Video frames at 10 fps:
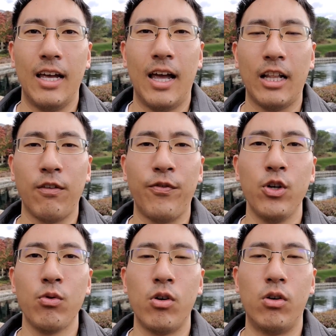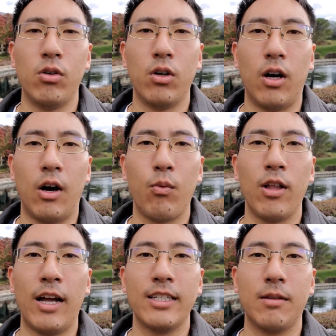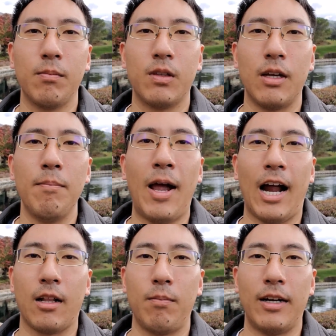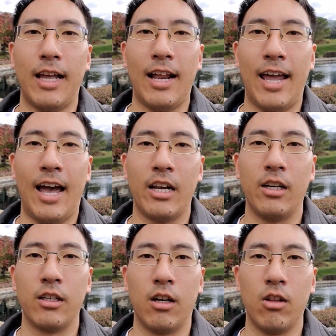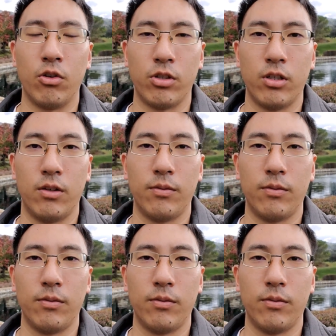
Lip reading: At the funeral, I realized the impact my dad had on others.